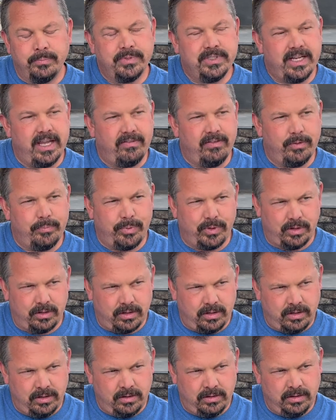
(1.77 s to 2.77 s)
David
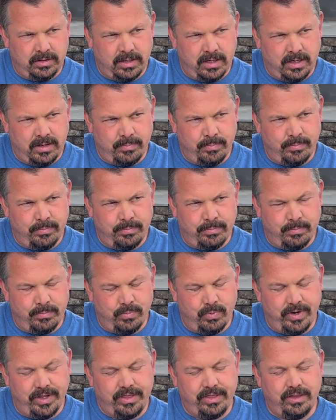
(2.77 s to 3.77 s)
Berger
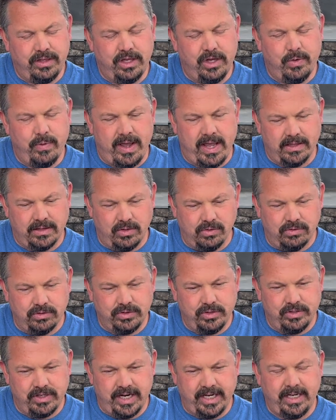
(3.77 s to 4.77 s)
with UA Local
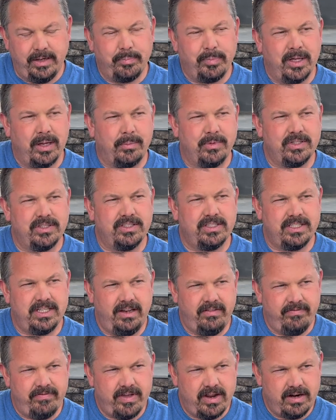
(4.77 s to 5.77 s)
290 Plumbers and
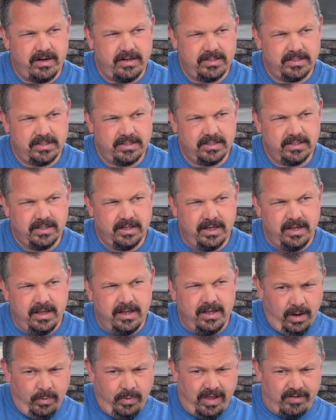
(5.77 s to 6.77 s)
Steam Fitters.
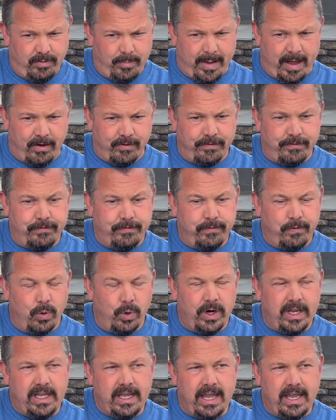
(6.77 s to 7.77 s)
We have about
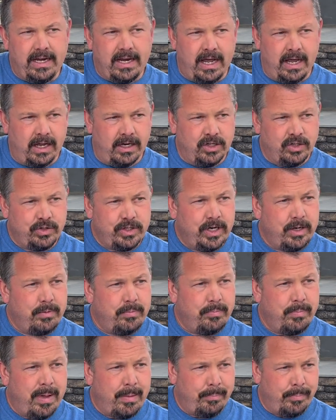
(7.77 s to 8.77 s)
4,800
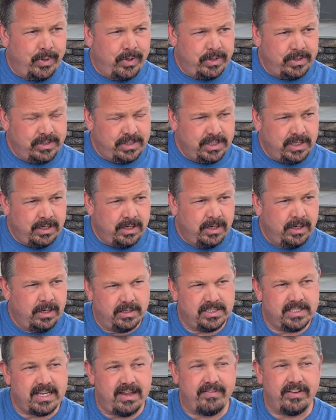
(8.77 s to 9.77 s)
members,
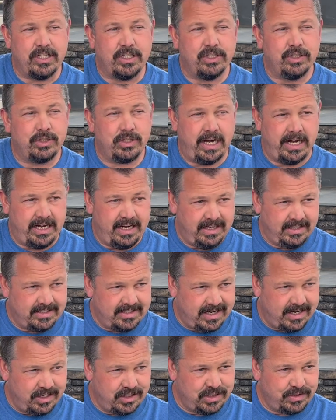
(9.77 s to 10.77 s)
7 training
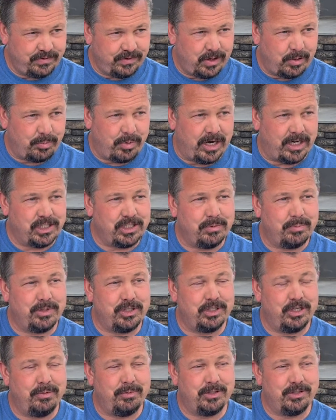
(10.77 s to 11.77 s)
centers for apprenticeship and
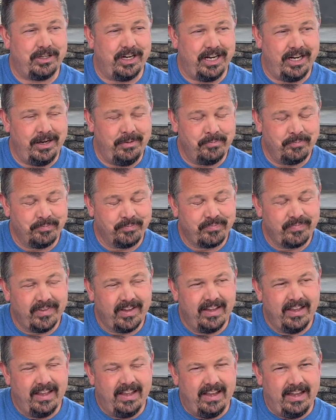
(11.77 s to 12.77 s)
journeyman training.
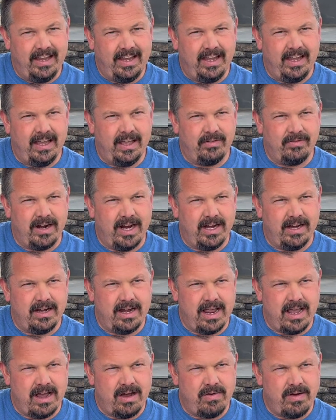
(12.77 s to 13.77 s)
And right
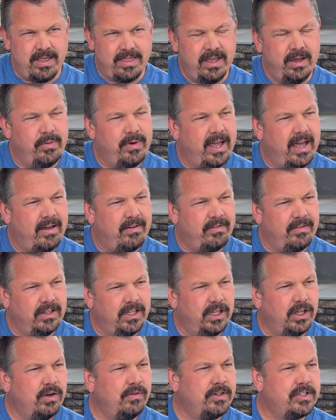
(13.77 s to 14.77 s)
now I think we have a
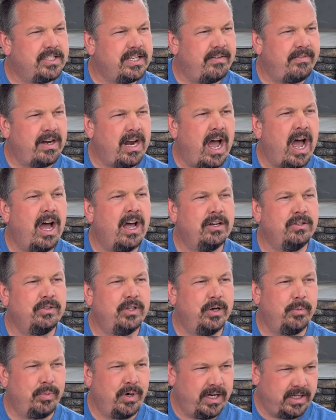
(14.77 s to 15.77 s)
little over 700
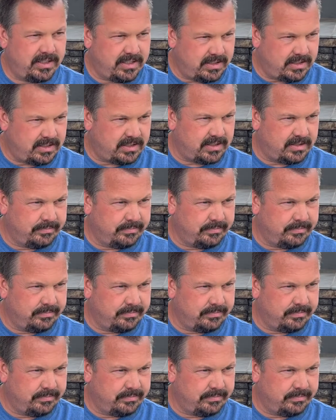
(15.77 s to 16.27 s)
apprentices.